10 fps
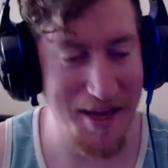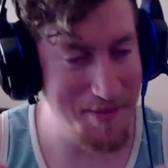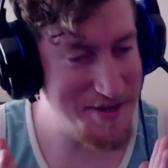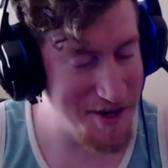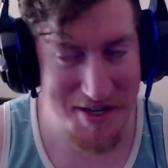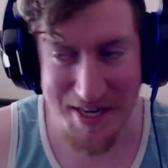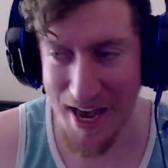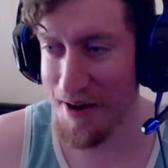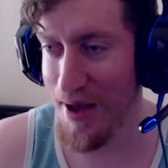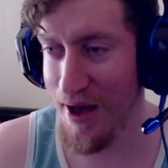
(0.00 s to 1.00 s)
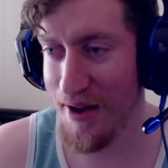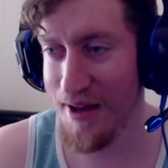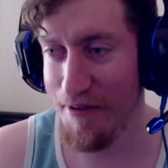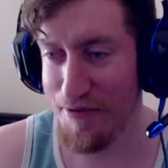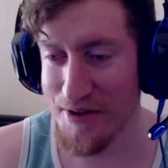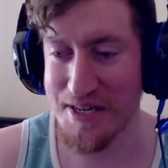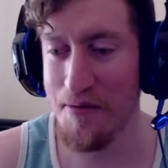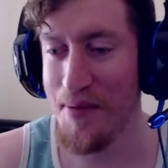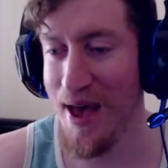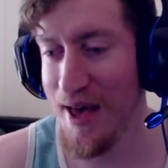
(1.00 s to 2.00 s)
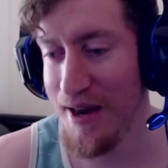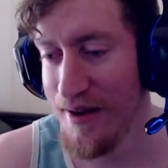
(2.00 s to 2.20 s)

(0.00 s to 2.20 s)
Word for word: I'm so sad about it. I feel so bad.